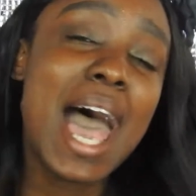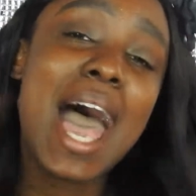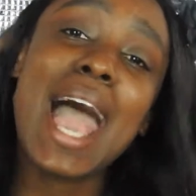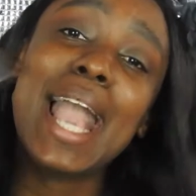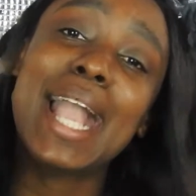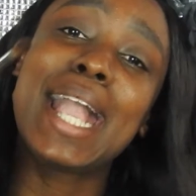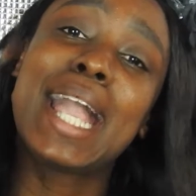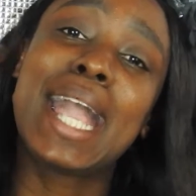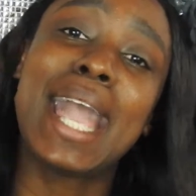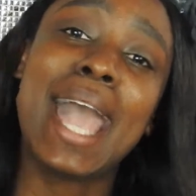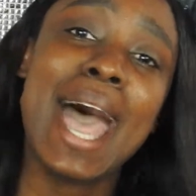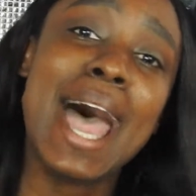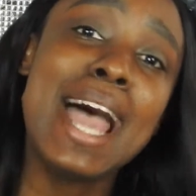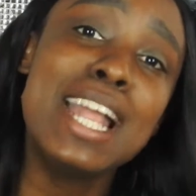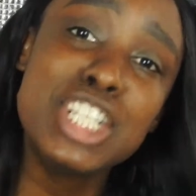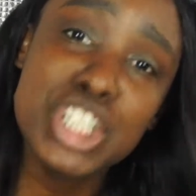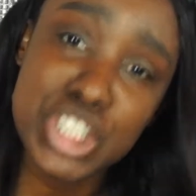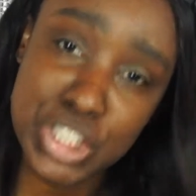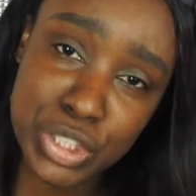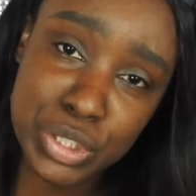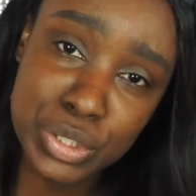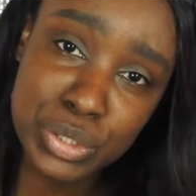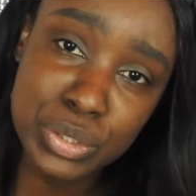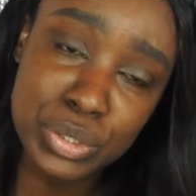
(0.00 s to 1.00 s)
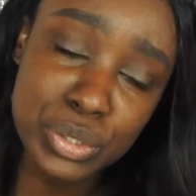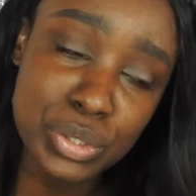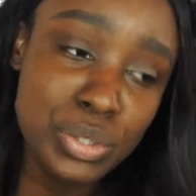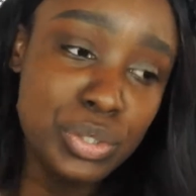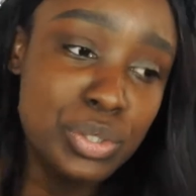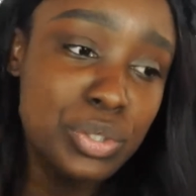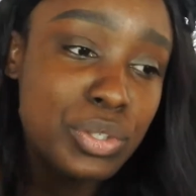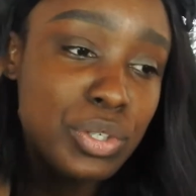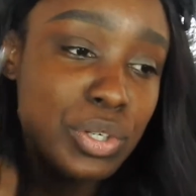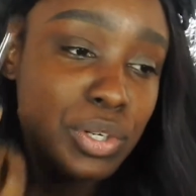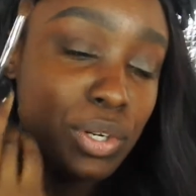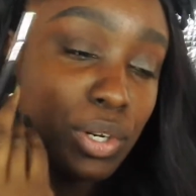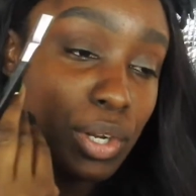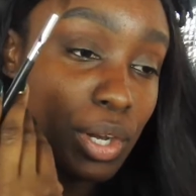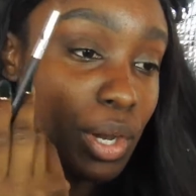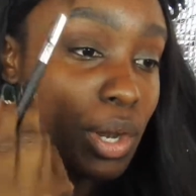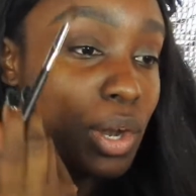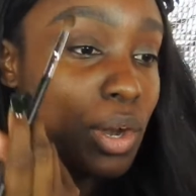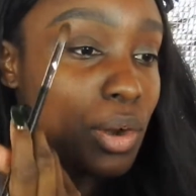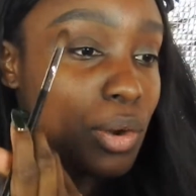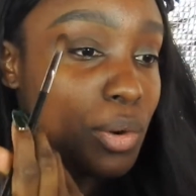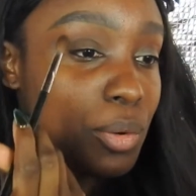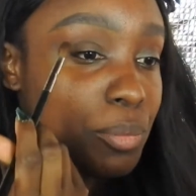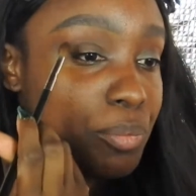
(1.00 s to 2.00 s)
I got you, you
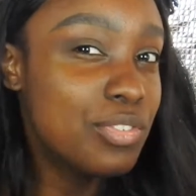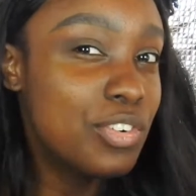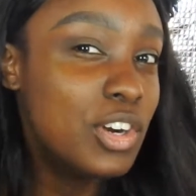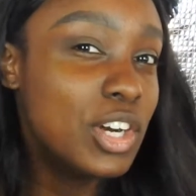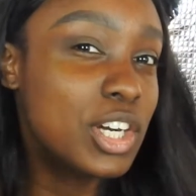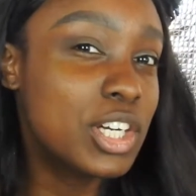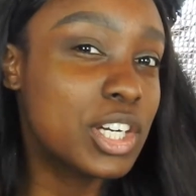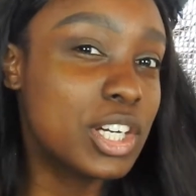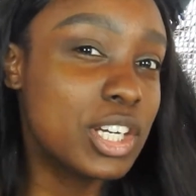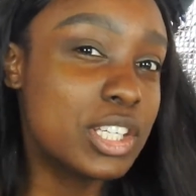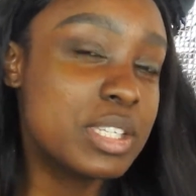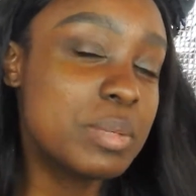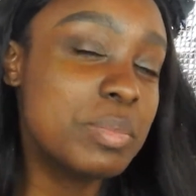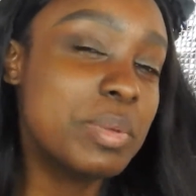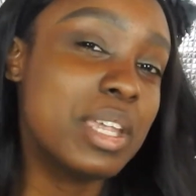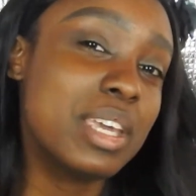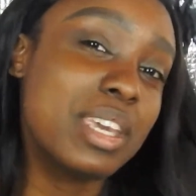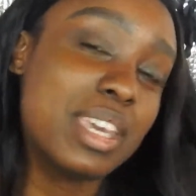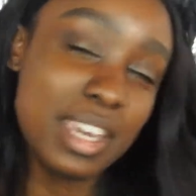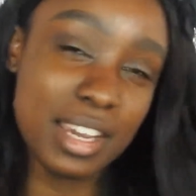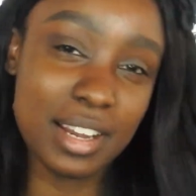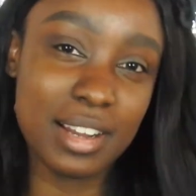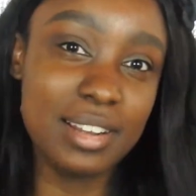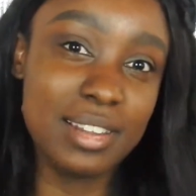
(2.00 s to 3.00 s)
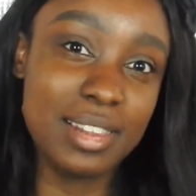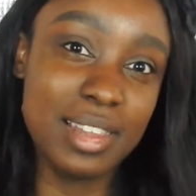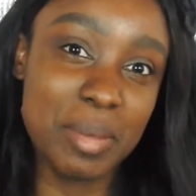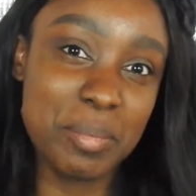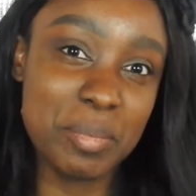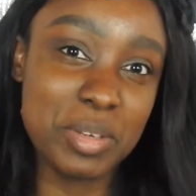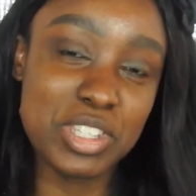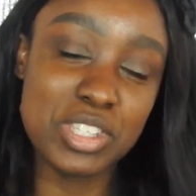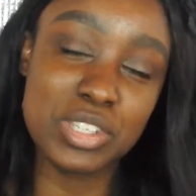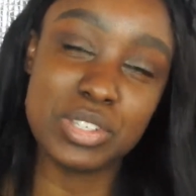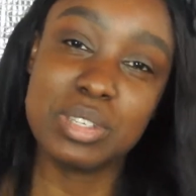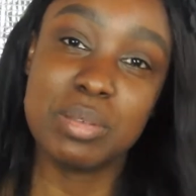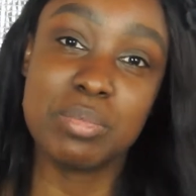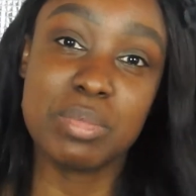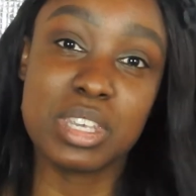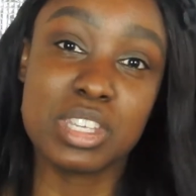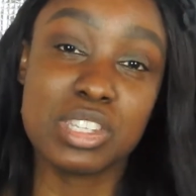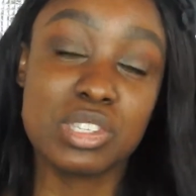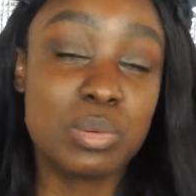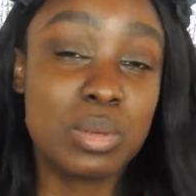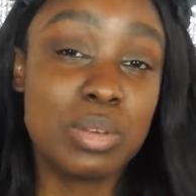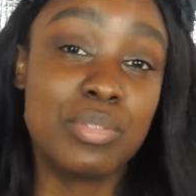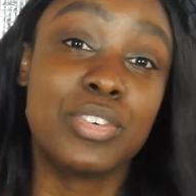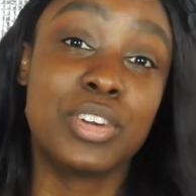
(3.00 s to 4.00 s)
know. For a girl to be like, here, let me do
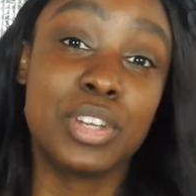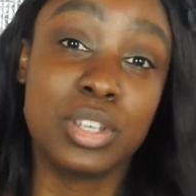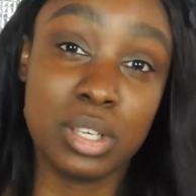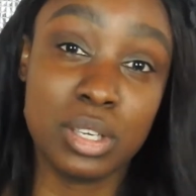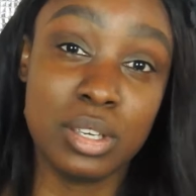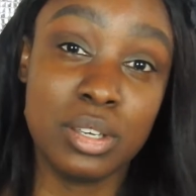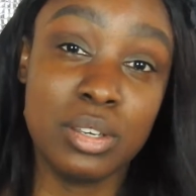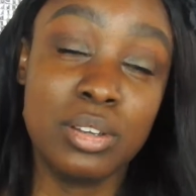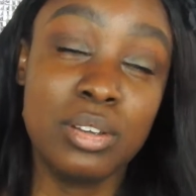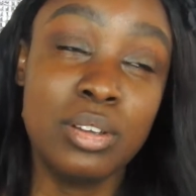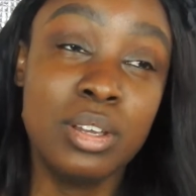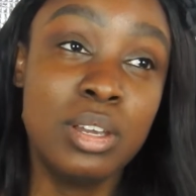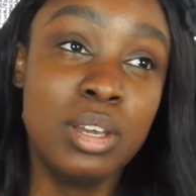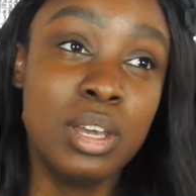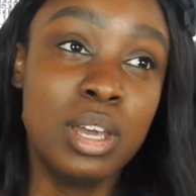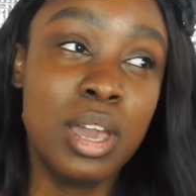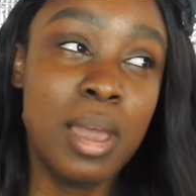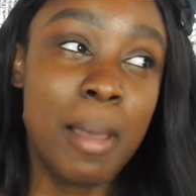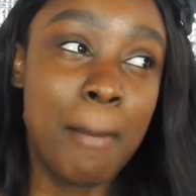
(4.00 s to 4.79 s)
something sweet for you.